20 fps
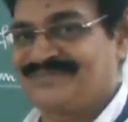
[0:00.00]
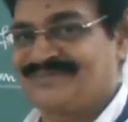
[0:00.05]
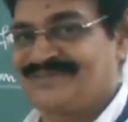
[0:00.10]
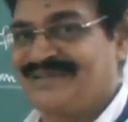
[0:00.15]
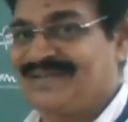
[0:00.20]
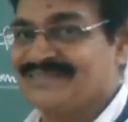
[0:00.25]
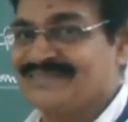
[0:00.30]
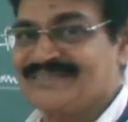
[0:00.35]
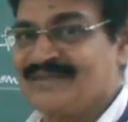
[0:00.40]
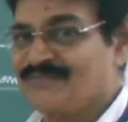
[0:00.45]

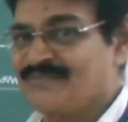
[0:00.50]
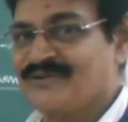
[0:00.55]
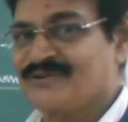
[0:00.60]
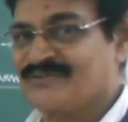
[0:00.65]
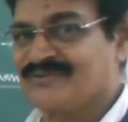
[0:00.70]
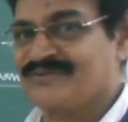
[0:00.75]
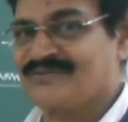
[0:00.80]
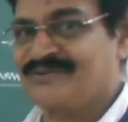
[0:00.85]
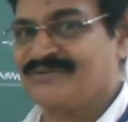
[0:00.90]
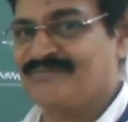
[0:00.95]
Lacked the
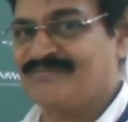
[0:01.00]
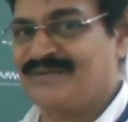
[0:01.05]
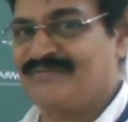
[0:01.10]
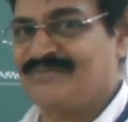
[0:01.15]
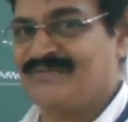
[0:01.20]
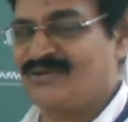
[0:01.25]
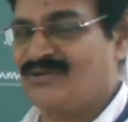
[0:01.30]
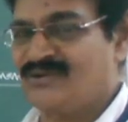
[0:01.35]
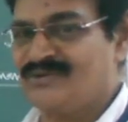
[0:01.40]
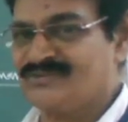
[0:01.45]
patriotism. They
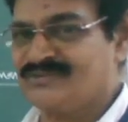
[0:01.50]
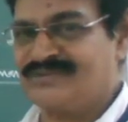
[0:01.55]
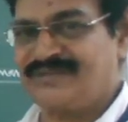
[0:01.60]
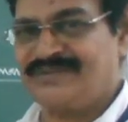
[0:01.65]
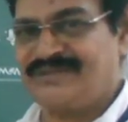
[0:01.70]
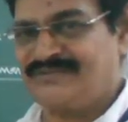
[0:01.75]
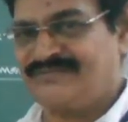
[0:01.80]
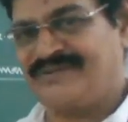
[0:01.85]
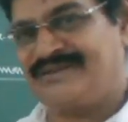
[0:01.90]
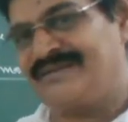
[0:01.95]
belong to the
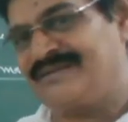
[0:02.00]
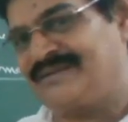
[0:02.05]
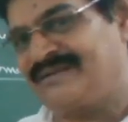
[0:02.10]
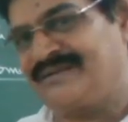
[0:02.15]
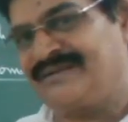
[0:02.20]
different